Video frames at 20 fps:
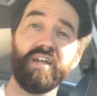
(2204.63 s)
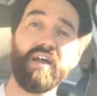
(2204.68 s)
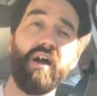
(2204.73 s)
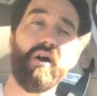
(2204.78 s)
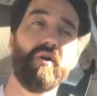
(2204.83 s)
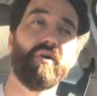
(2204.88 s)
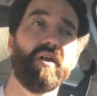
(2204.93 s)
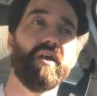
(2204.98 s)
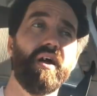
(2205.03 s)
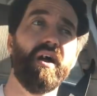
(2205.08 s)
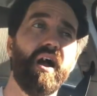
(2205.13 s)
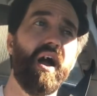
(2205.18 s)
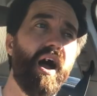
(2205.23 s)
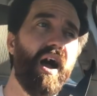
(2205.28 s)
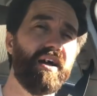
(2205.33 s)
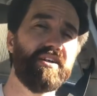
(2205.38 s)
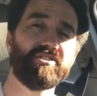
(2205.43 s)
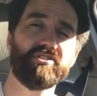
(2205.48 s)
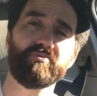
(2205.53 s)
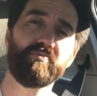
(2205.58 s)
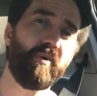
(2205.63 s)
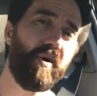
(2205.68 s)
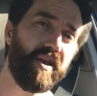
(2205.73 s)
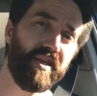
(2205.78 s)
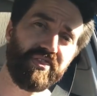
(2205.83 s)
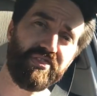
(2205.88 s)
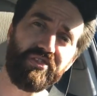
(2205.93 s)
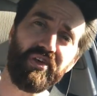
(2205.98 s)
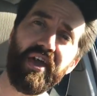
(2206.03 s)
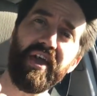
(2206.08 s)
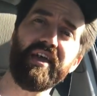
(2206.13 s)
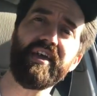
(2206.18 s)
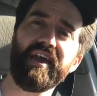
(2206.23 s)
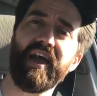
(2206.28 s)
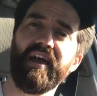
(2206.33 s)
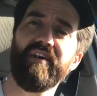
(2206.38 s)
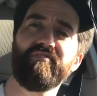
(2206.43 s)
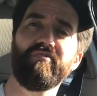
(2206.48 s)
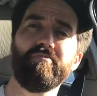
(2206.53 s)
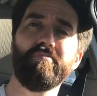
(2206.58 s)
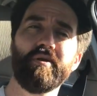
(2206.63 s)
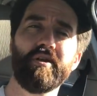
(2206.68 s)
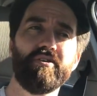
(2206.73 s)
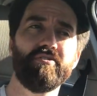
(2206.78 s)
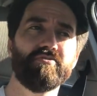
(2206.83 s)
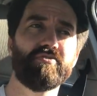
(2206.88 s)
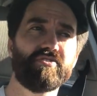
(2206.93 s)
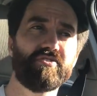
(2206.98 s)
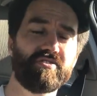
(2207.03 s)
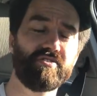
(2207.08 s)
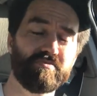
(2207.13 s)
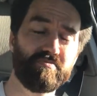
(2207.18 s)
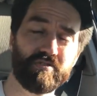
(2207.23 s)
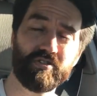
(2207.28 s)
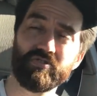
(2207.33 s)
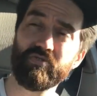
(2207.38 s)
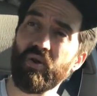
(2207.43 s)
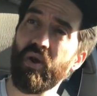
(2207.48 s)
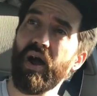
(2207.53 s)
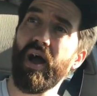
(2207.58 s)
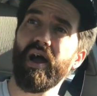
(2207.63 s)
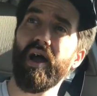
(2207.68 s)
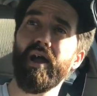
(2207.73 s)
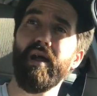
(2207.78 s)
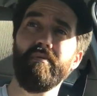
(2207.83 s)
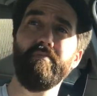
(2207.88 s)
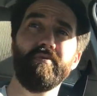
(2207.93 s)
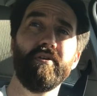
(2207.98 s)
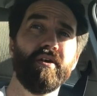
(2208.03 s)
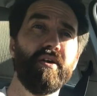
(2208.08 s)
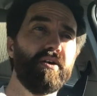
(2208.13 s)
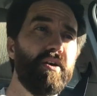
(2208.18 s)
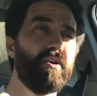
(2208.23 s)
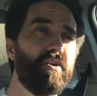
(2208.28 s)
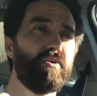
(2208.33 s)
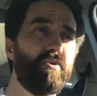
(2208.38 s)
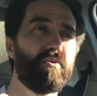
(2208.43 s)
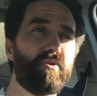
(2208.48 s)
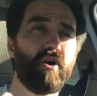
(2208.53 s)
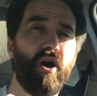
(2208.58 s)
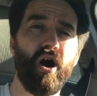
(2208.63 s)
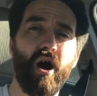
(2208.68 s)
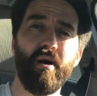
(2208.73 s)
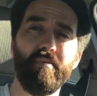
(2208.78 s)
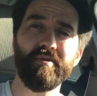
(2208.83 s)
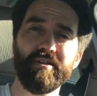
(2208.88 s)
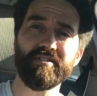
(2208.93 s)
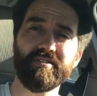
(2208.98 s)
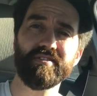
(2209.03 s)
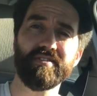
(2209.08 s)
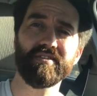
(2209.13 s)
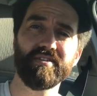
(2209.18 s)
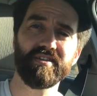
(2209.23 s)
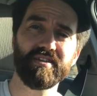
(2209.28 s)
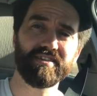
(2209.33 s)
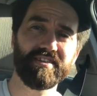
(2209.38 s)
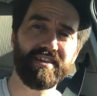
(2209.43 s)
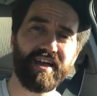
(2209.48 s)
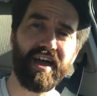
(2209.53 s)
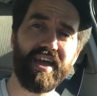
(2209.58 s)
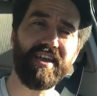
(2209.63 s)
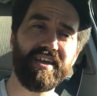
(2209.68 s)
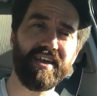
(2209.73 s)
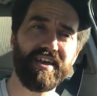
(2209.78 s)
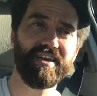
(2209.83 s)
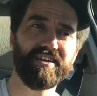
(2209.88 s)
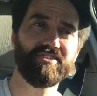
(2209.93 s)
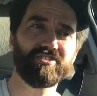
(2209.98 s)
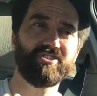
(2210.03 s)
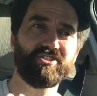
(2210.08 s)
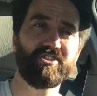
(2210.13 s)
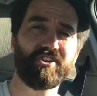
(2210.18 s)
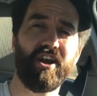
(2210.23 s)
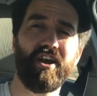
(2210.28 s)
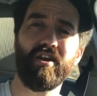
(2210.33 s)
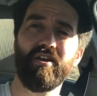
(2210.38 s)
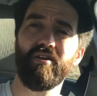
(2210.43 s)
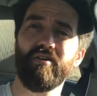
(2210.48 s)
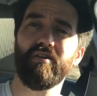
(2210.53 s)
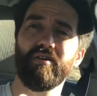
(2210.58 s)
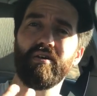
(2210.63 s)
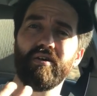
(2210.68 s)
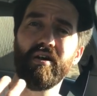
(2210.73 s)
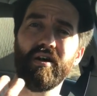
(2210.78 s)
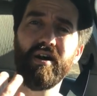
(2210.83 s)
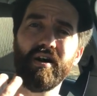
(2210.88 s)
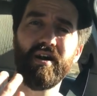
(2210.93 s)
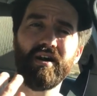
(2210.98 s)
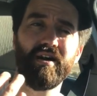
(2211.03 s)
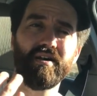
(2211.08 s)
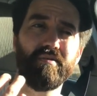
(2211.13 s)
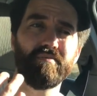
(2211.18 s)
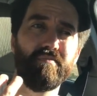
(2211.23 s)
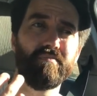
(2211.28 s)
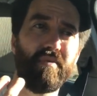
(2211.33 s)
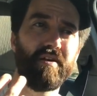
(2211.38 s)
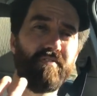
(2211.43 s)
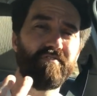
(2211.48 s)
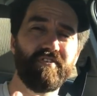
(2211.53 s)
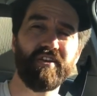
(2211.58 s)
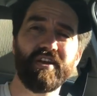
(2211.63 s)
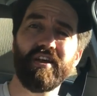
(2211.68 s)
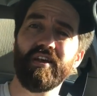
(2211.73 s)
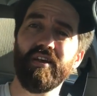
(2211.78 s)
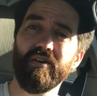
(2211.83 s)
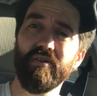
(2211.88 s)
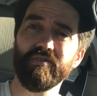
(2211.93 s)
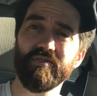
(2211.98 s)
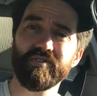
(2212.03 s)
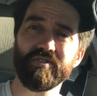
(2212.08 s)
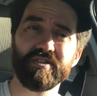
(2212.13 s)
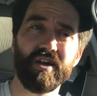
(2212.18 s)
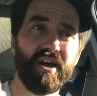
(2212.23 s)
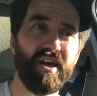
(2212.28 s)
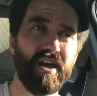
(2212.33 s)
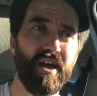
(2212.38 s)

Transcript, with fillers: it out. I just want to thank everybody who's subscribed, who comment, like, and share my videos.